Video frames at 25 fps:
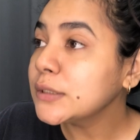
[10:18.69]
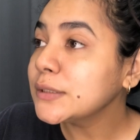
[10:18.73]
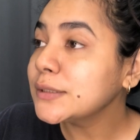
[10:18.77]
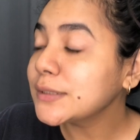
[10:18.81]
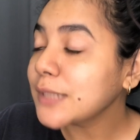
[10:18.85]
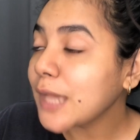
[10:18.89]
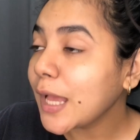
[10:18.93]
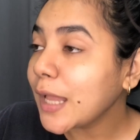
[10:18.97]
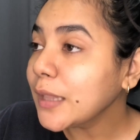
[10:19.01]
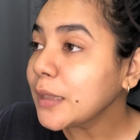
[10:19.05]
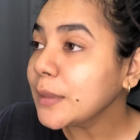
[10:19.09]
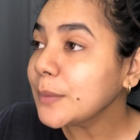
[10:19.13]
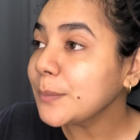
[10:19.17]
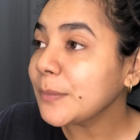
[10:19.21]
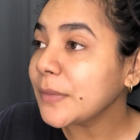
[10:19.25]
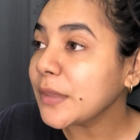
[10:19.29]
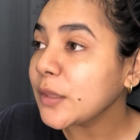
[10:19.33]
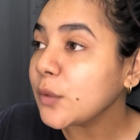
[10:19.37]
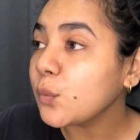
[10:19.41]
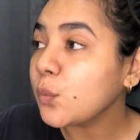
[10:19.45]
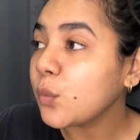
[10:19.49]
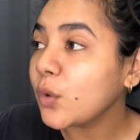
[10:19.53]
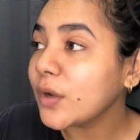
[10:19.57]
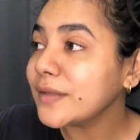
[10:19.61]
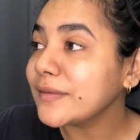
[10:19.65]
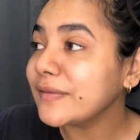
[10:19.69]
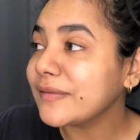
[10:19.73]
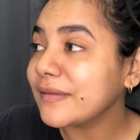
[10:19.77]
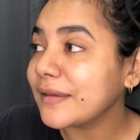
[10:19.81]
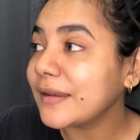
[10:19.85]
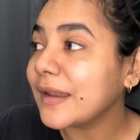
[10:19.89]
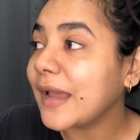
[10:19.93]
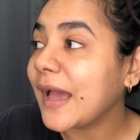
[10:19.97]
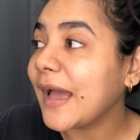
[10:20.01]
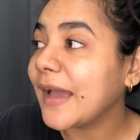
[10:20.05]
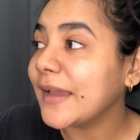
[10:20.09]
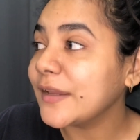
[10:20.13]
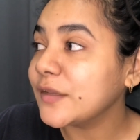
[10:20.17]
Tell me, what
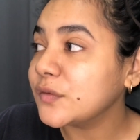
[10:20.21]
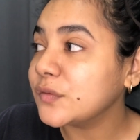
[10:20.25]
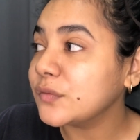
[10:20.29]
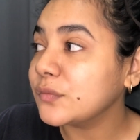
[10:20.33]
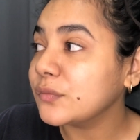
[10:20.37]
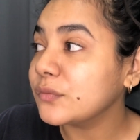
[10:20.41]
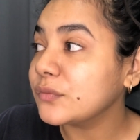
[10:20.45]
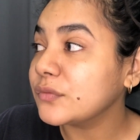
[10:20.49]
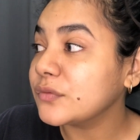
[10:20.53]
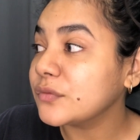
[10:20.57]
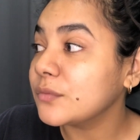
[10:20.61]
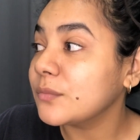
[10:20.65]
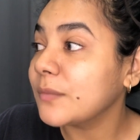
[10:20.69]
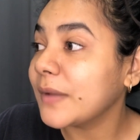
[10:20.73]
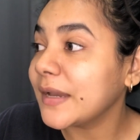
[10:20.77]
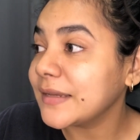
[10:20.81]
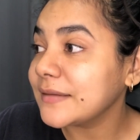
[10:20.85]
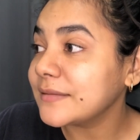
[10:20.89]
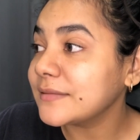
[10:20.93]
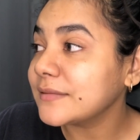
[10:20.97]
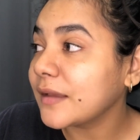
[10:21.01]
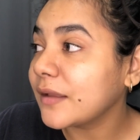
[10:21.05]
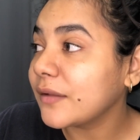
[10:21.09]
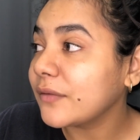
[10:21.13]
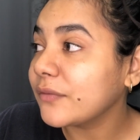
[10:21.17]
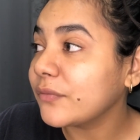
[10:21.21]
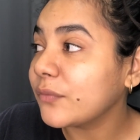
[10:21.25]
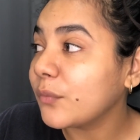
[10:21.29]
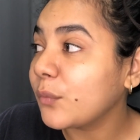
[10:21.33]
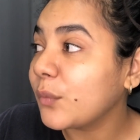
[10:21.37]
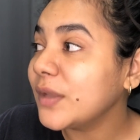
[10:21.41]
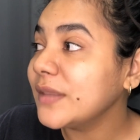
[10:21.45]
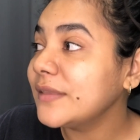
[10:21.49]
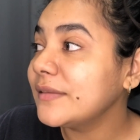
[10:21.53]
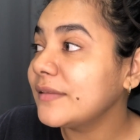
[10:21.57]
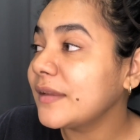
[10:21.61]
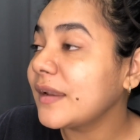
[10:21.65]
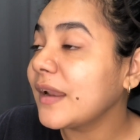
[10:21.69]
did I do to myself?
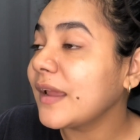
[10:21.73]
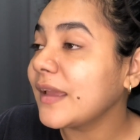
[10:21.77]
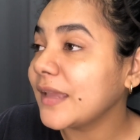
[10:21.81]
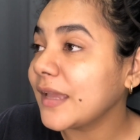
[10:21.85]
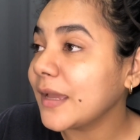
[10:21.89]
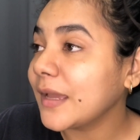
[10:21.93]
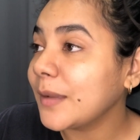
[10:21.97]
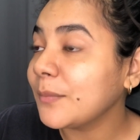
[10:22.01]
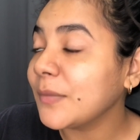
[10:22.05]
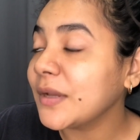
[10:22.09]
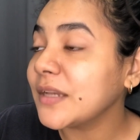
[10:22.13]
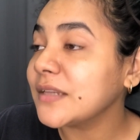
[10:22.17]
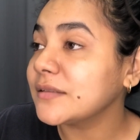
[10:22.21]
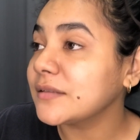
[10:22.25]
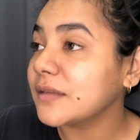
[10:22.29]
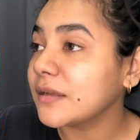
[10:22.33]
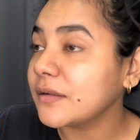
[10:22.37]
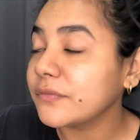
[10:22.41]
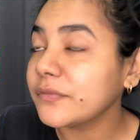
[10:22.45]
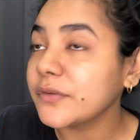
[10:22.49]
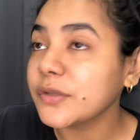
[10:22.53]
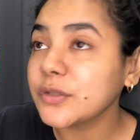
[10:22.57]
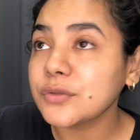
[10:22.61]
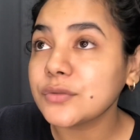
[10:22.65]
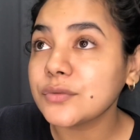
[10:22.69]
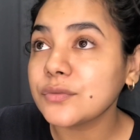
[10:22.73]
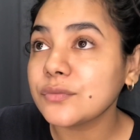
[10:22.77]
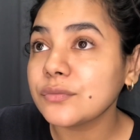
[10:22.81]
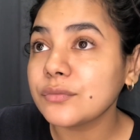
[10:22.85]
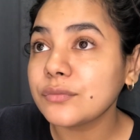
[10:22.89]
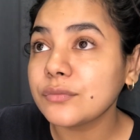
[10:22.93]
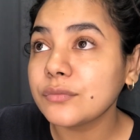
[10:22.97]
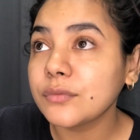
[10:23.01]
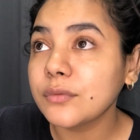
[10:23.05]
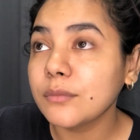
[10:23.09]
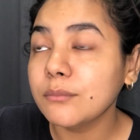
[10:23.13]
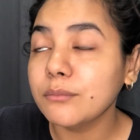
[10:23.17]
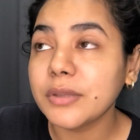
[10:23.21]
What did I get myself into?
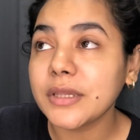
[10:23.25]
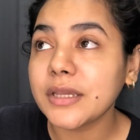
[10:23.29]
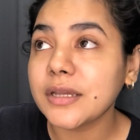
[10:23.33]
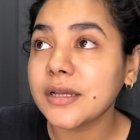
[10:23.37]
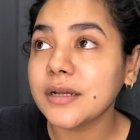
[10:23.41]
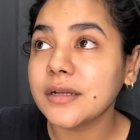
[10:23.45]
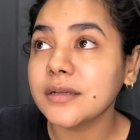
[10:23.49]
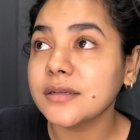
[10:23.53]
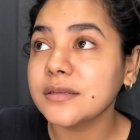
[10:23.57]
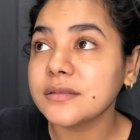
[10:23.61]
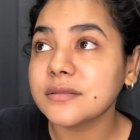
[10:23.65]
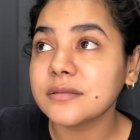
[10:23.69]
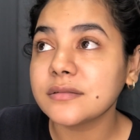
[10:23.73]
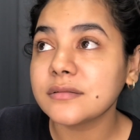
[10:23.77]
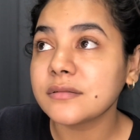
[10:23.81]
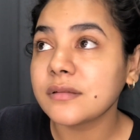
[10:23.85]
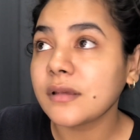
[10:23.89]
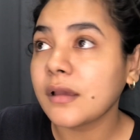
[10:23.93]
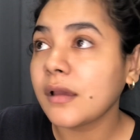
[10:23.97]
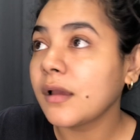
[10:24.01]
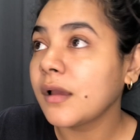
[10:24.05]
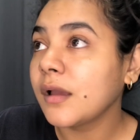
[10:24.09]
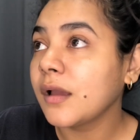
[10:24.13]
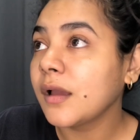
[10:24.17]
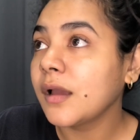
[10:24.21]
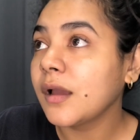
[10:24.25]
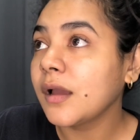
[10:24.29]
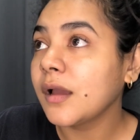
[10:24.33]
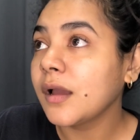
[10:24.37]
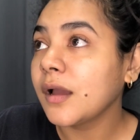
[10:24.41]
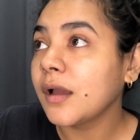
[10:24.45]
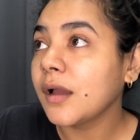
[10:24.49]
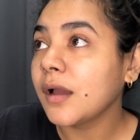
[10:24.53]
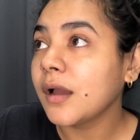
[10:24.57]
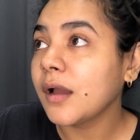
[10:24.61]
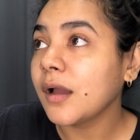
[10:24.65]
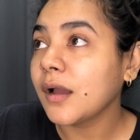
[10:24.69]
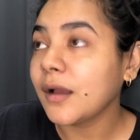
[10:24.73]
Because
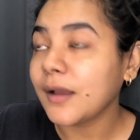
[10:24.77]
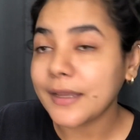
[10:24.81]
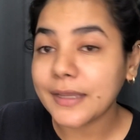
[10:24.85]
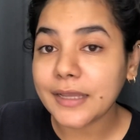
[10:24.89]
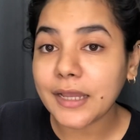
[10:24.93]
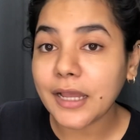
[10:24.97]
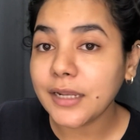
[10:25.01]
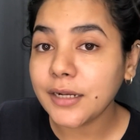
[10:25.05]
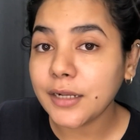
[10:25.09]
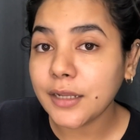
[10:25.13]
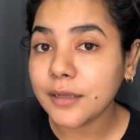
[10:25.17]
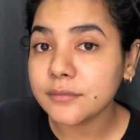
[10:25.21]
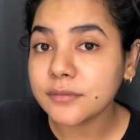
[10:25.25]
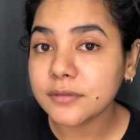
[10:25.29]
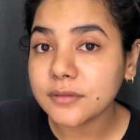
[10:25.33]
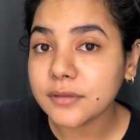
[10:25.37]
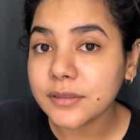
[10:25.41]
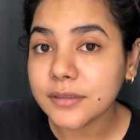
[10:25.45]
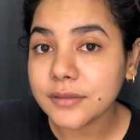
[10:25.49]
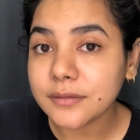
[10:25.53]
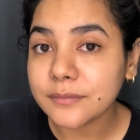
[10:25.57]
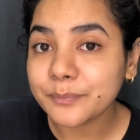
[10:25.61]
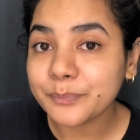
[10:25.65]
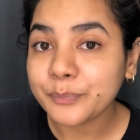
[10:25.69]
I can't handle it.